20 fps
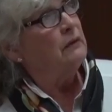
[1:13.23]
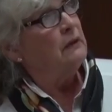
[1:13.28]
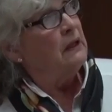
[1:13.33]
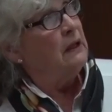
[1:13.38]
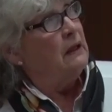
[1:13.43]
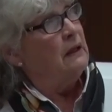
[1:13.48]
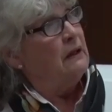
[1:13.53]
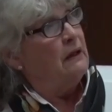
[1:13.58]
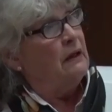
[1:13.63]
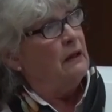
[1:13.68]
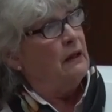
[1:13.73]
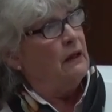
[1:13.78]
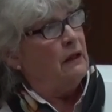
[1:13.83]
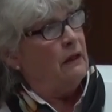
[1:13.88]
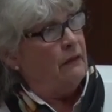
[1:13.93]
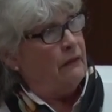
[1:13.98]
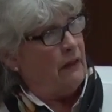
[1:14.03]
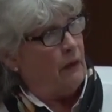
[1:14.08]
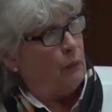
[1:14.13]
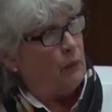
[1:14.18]
One guest
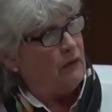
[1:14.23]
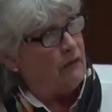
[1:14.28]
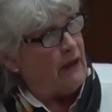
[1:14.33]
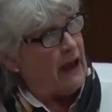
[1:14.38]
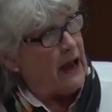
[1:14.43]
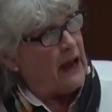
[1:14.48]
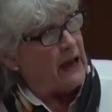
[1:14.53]
of today's